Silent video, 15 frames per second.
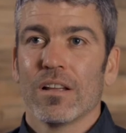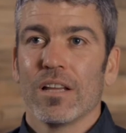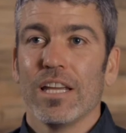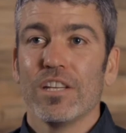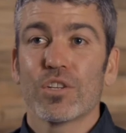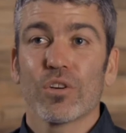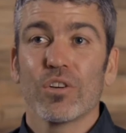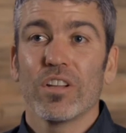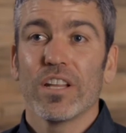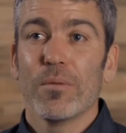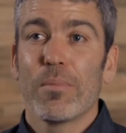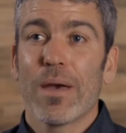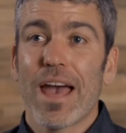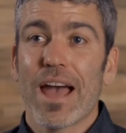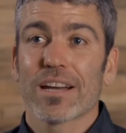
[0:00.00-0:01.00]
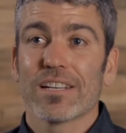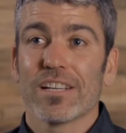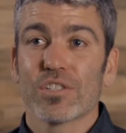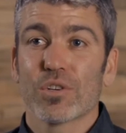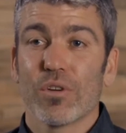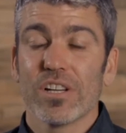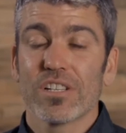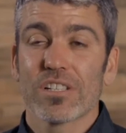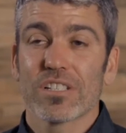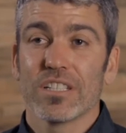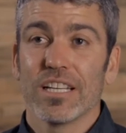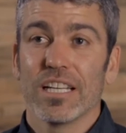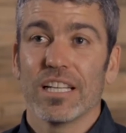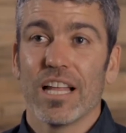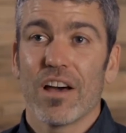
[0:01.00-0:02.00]
Eternal Impact has
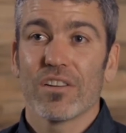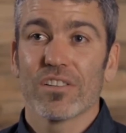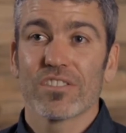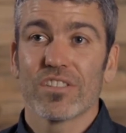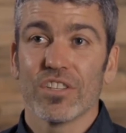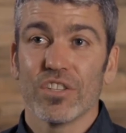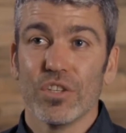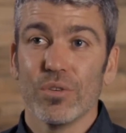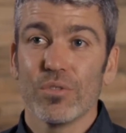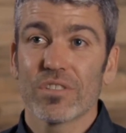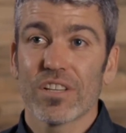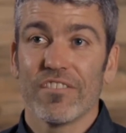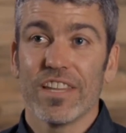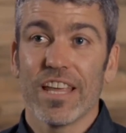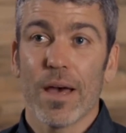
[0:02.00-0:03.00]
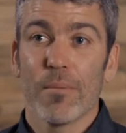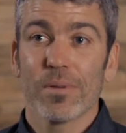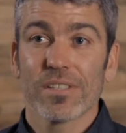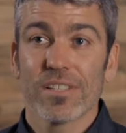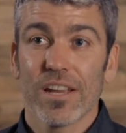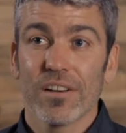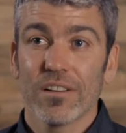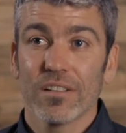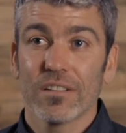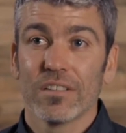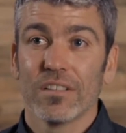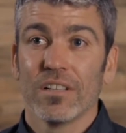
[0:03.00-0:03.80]
graciously allowed us the use of the Epicenter,